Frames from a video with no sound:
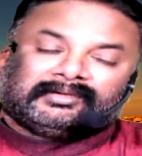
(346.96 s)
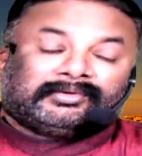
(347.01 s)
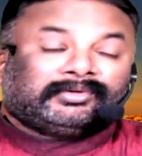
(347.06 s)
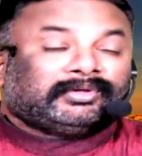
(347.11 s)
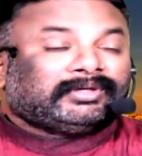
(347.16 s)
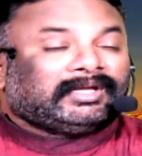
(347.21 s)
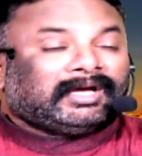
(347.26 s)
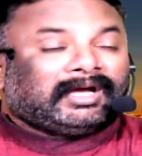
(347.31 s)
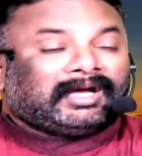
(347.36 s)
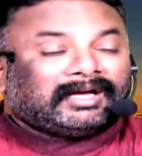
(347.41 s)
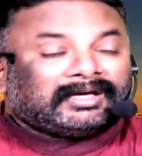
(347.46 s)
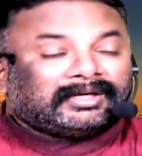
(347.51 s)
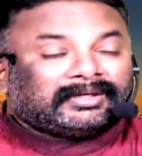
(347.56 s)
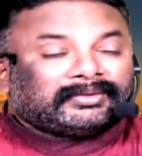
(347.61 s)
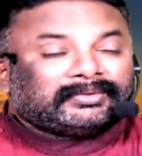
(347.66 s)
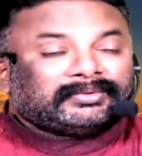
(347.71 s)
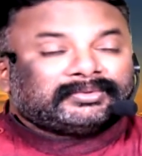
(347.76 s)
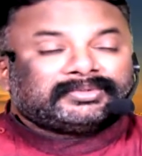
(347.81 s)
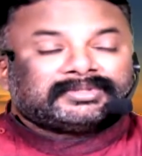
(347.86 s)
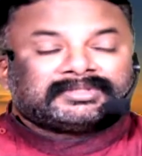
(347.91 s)
good
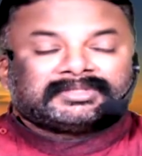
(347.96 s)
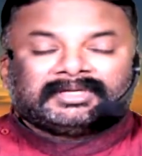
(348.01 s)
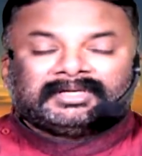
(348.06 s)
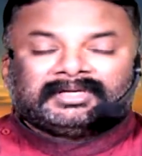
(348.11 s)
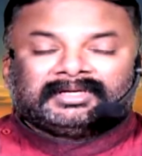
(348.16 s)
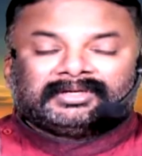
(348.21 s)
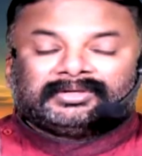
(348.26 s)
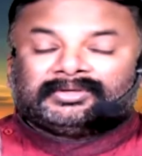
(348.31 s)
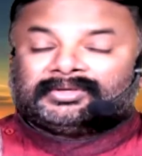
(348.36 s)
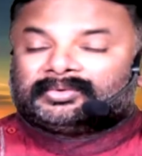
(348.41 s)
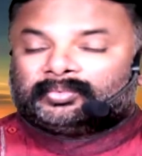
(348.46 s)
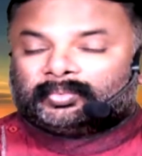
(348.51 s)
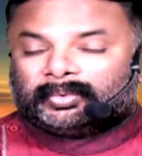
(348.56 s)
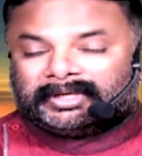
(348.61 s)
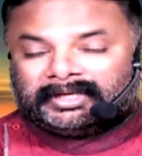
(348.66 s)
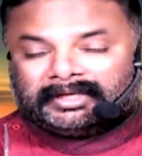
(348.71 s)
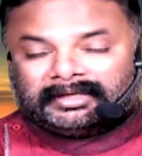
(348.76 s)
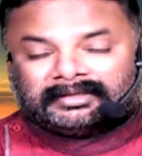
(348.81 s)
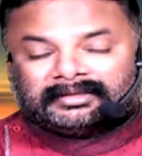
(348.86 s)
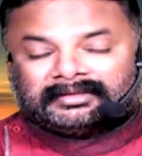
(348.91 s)
house, good
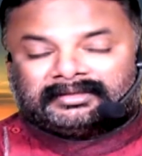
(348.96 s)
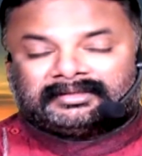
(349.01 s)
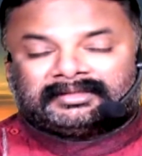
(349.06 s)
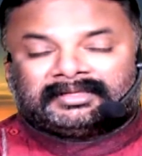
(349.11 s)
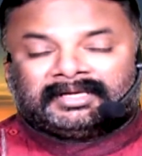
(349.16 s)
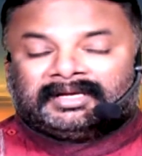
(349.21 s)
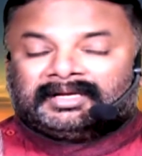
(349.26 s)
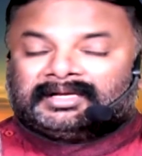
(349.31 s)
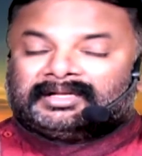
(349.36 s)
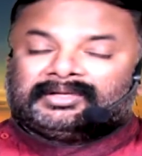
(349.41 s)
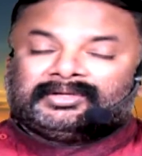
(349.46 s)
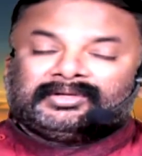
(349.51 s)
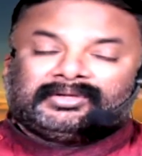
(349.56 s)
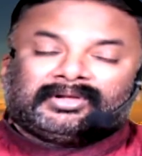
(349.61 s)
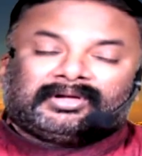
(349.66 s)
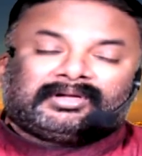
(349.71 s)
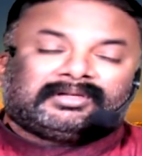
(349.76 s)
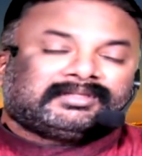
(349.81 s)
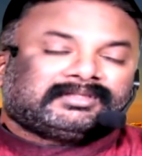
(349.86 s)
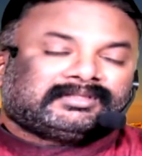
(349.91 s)
vehicle,
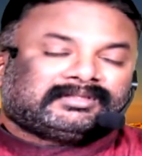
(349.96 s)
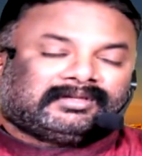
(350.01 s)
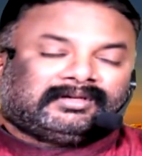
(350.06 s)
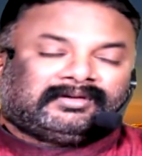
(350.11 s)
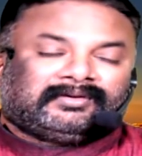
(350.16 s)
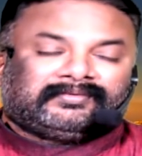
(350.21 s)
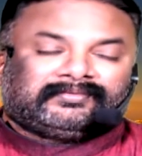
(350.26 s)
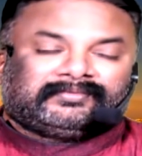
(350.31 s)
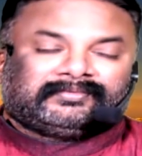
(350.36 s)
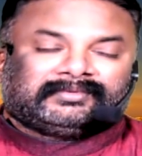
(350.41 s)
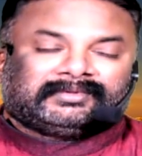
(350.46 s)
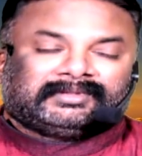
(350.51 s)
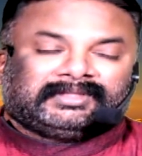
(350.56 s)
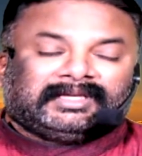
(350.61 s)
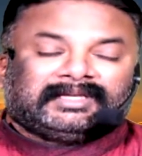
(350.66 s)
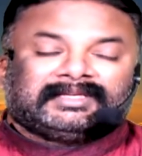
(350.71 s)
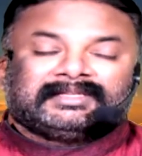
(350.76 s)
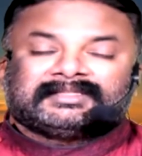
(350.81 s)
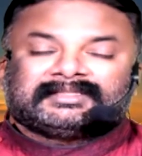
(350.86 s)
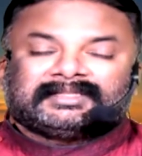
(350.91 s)
lots of
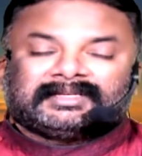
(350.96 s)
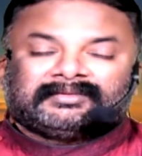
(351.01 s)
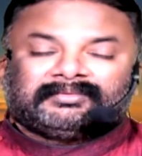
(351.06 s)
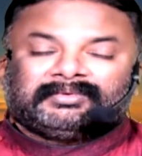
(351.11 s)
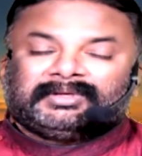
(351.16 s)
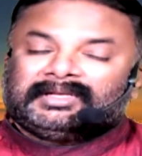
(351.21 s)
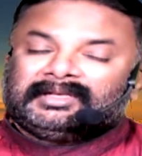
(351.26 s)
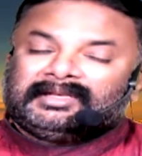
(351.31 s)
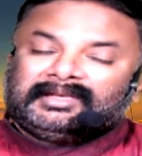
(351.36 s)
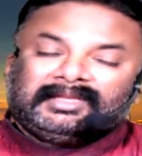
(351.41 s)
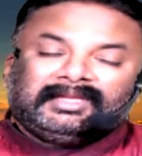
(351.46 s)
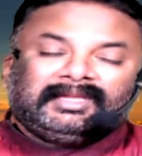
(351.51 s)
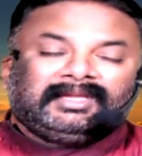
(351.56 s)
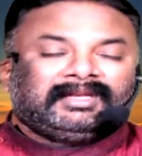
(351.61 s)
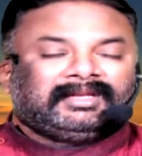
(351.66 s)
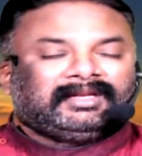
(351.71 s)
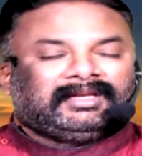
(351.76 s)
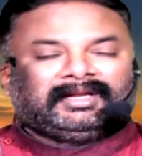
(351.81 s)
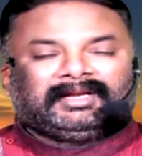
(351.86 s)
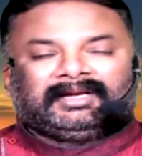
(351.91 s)
things that we
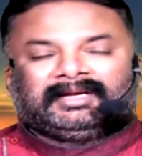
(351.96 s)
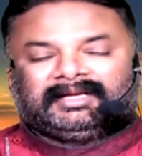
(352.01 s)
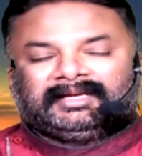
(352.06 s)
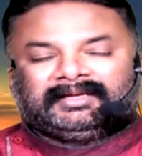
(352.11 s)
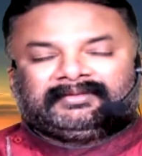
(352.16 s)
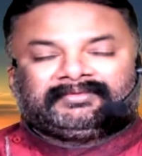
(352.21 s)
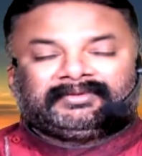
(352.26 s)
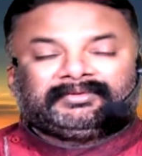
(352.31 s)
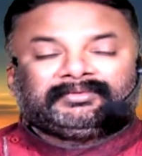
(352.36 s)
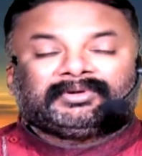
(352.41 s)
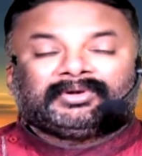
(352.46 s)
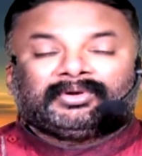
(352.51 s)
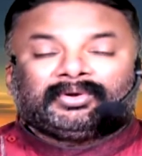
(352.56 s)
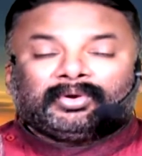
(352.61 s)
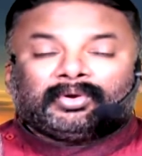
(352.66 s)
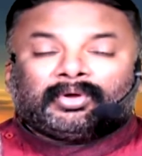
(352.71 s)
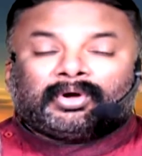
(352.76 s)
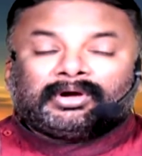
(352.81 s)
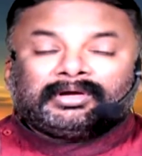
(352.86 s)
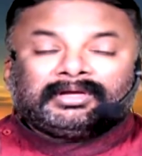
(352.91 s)
need in our life and we're
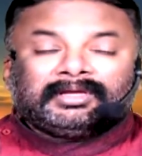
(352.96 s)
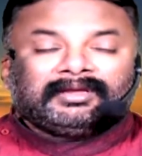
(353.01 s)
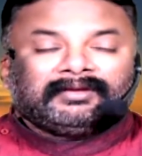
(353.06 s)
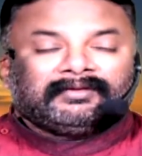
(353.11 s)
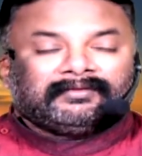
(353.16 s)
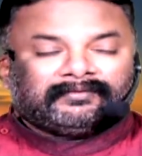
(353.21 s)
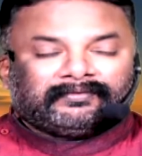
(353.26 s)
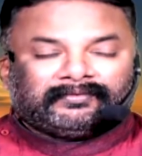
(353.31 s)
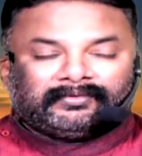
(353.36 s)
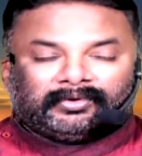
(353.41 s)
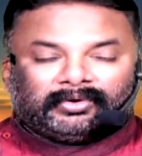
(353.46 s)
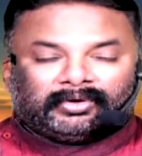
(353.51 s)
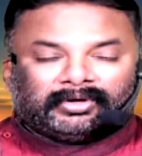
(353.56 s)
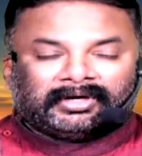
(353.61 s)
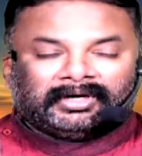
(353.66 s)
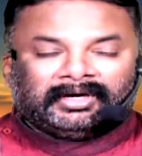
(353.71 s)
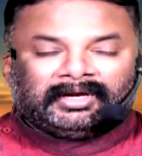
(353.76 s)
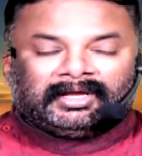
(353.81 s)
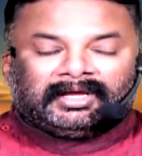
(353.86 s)
longing for.